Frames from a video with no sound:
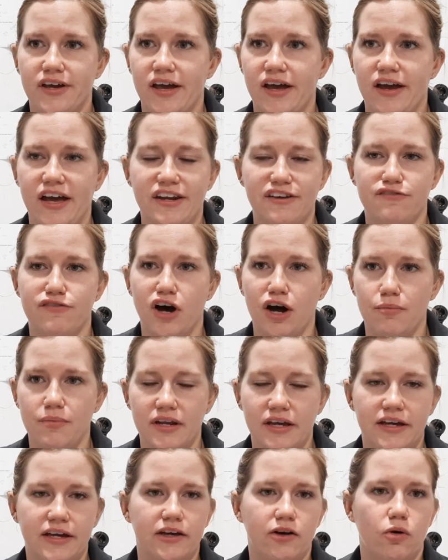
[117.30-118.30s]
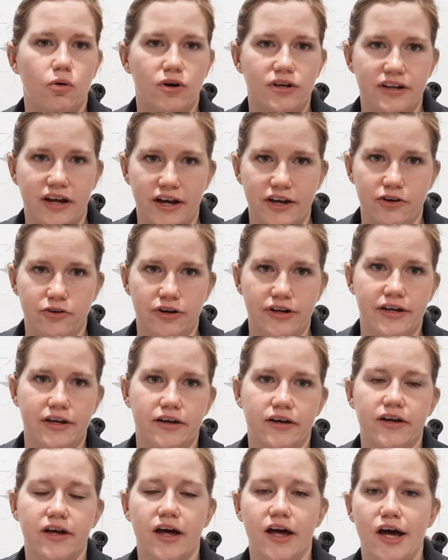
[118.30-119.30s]
any vomiting or
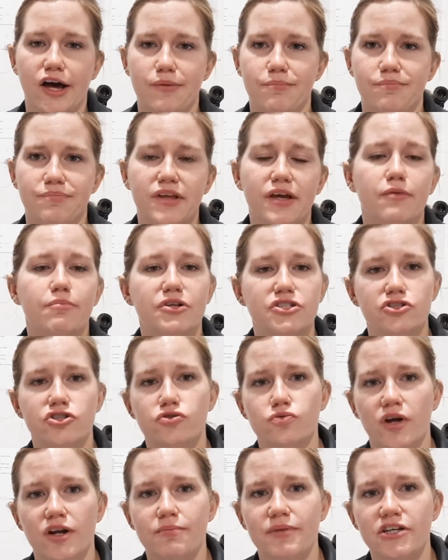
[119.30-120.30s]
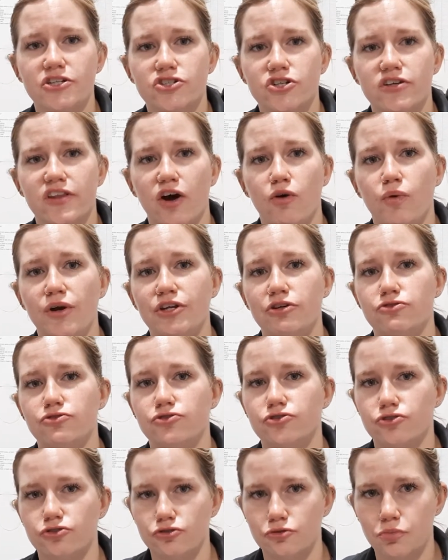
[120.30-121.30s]
diarrhea. But you just want to make sure that when you
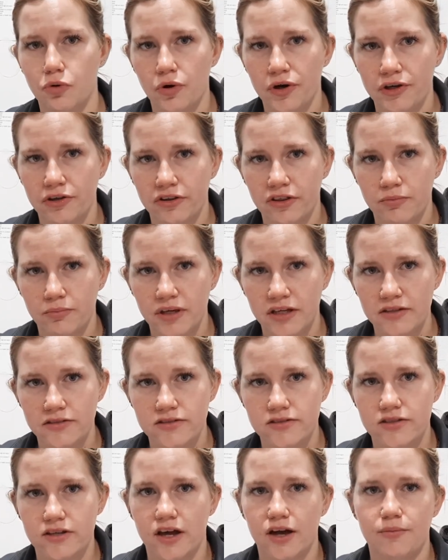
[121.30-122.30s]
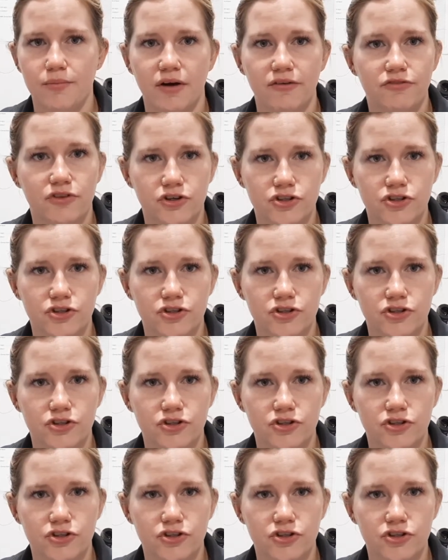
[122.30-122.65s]
do boil the meats of their